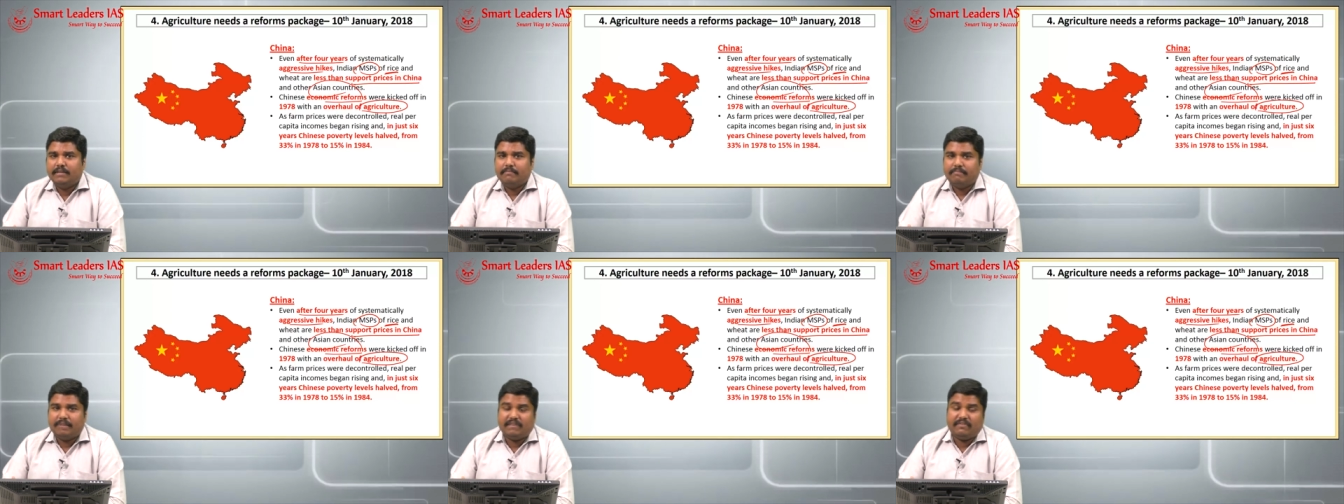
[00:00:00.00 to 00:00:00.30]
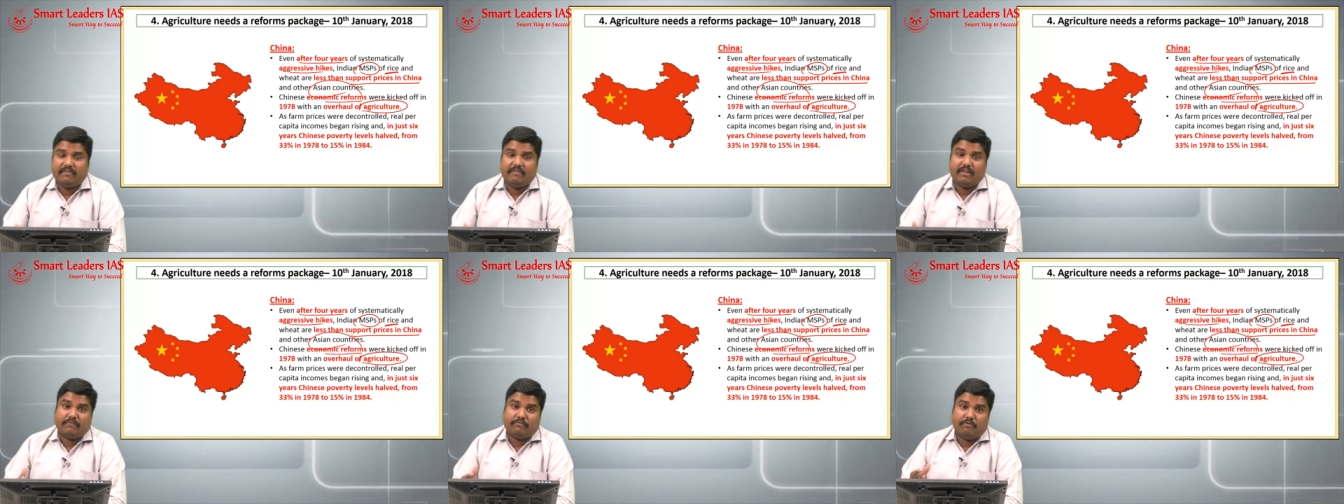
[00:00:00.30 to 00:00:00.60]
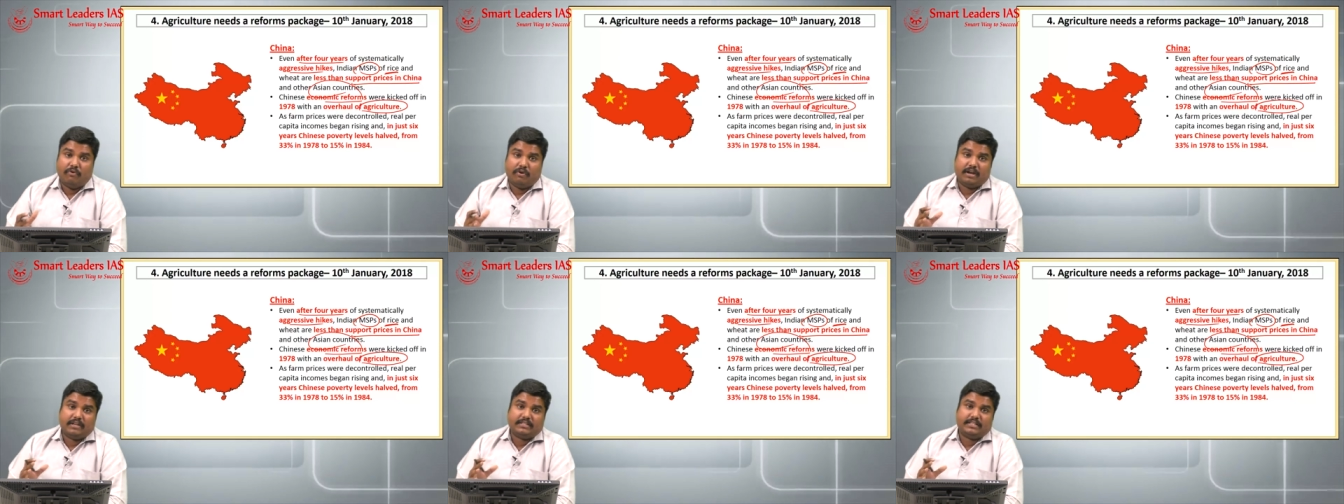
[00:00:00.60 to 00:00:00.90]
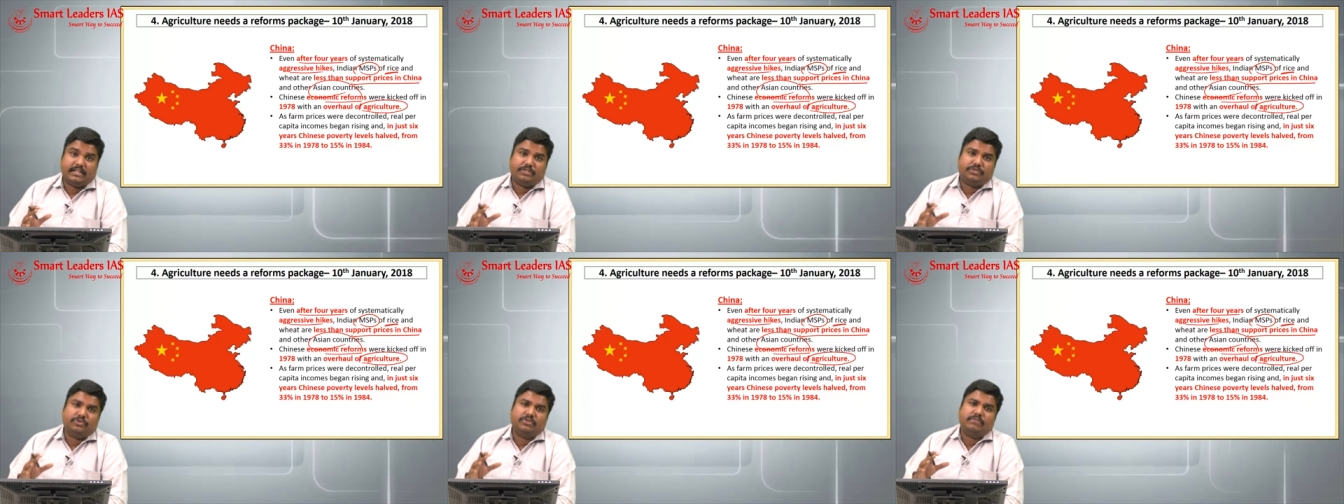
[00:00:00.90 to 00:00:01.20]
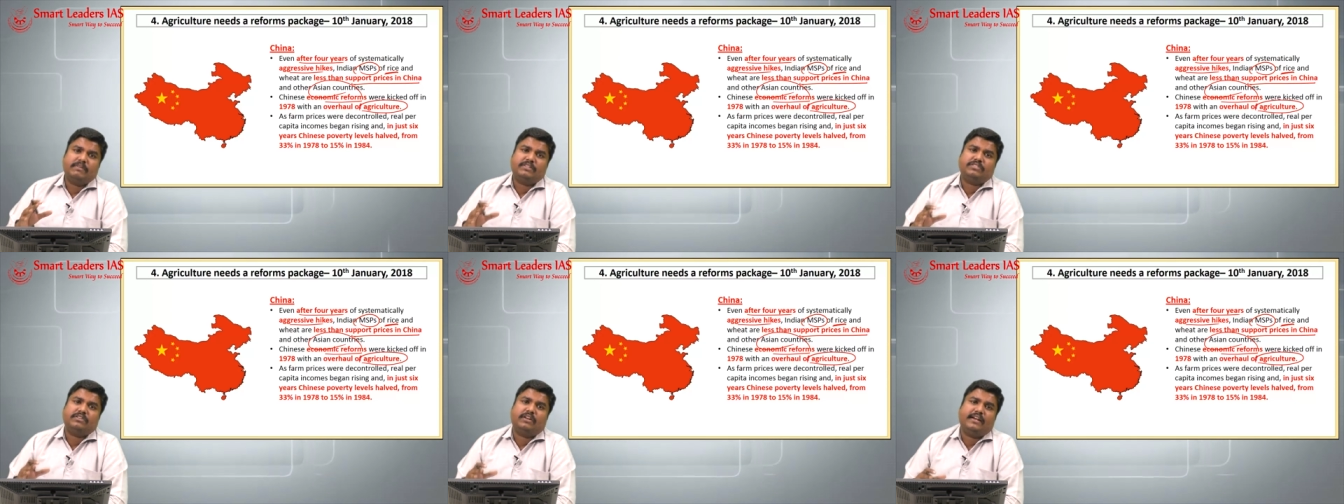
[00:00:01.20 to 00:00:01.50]
but we were focusing too
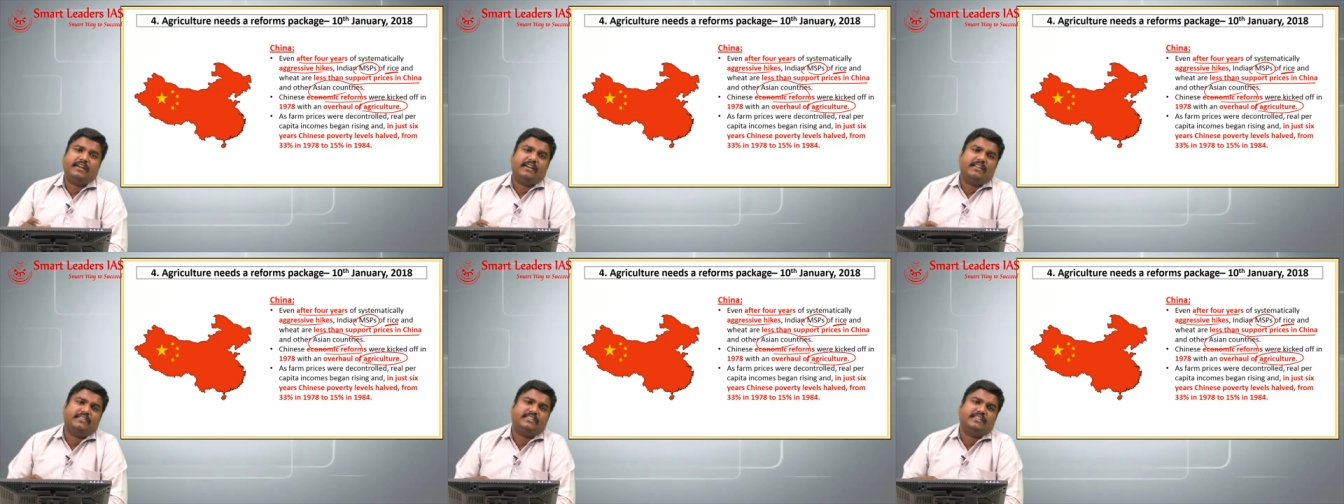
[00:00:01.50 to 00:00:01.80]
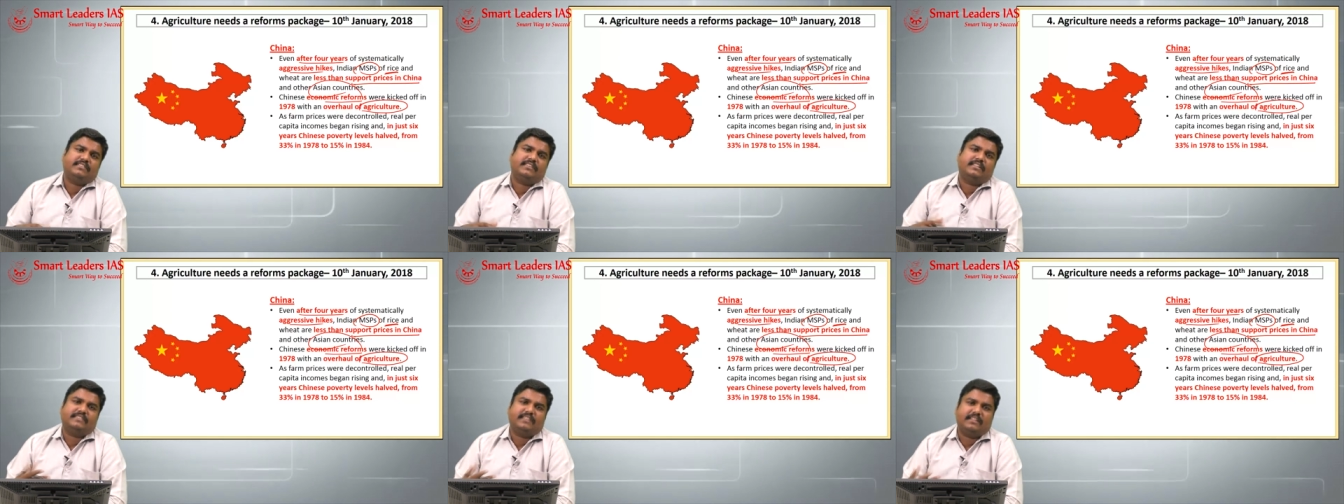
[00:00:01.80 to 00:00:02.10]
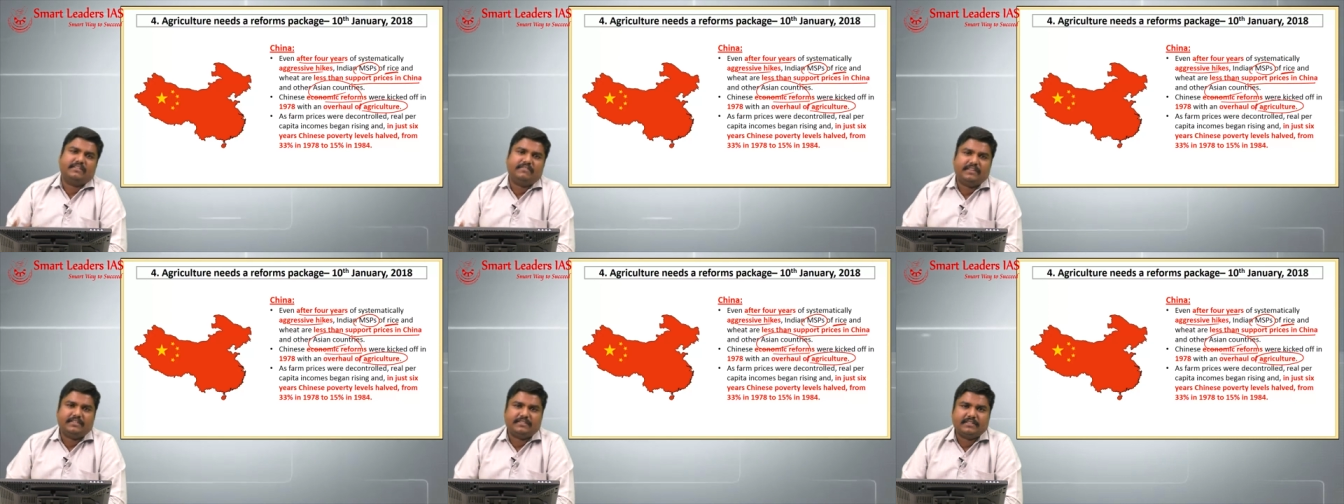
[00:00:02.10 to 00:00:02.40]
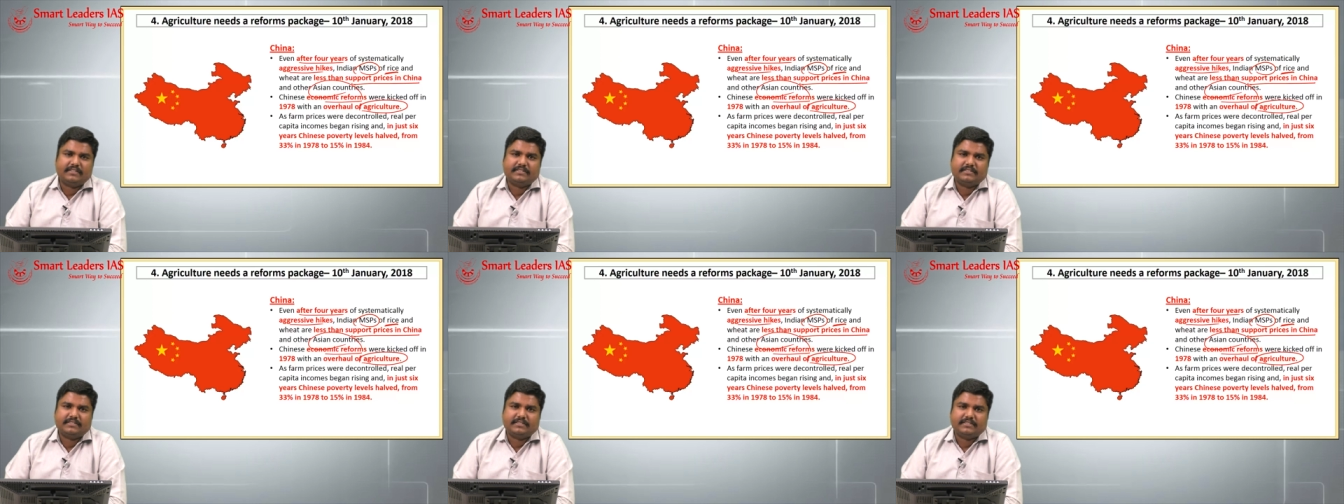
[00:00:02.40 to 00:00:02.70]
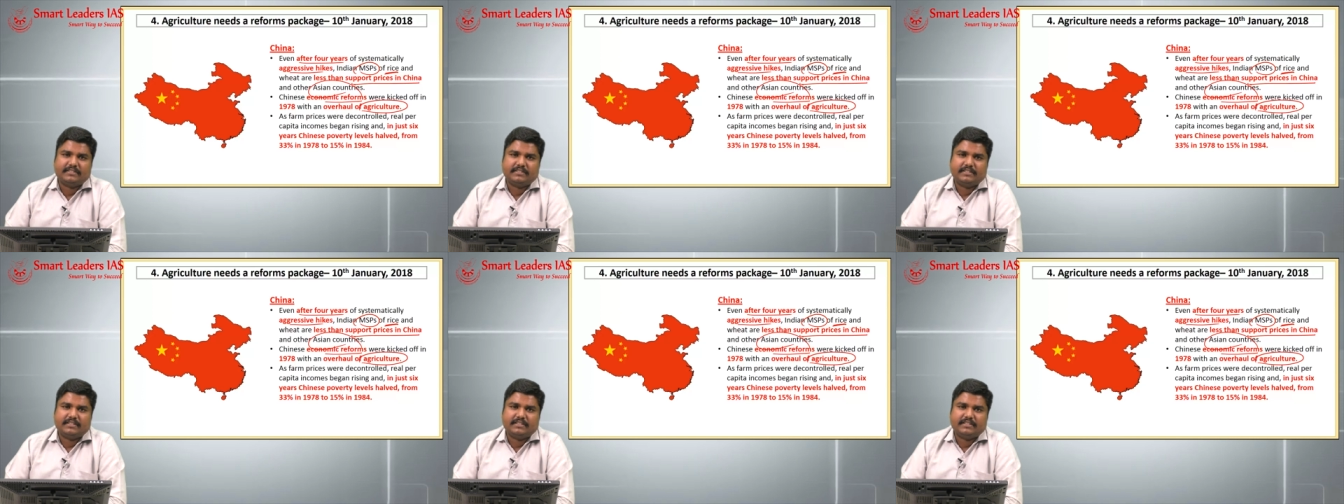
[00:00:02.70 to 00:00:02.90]
much on industries and services.